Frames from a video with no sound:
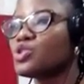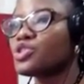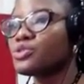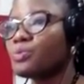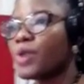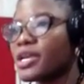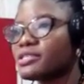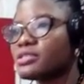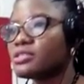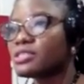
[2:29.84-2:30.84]
Two
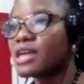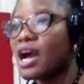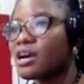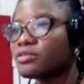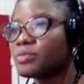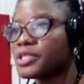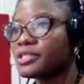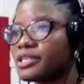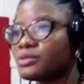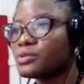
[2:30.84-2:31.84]
persons have been
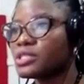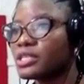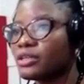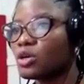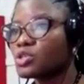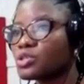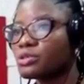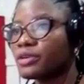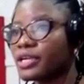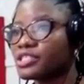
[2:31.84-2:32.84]
killed in an auto
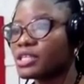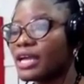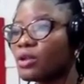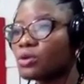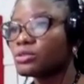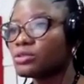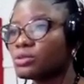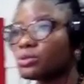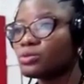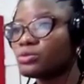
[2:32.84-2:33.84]
crash along
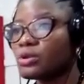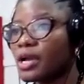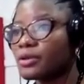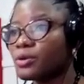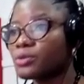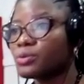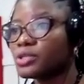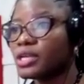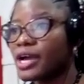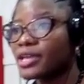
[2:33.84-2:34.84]

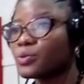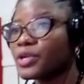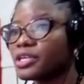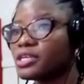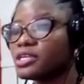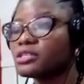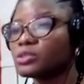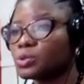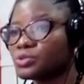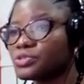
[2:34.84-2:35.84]
Ulu-Agoiwoyi Highway in
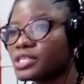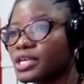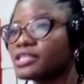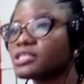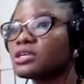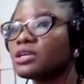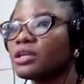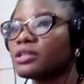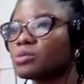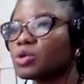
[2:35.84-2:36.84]
Ogun State.
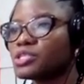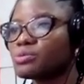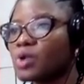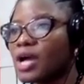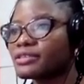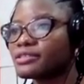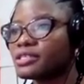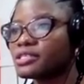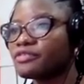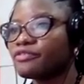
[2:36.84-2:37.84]
The multiple
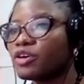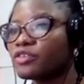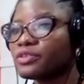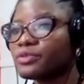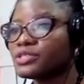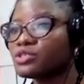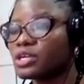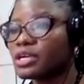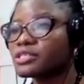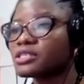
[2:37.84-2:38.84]
accident involved three
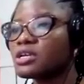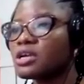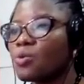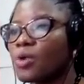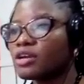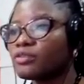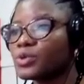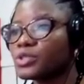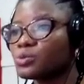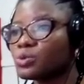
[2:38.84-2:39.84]
trucks, one of
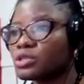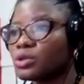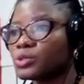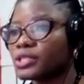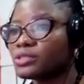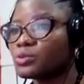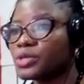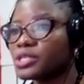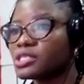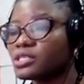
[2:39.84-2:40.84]
which was loaded
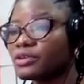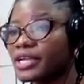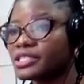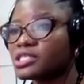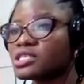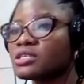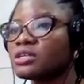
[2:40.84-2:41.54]
with granite.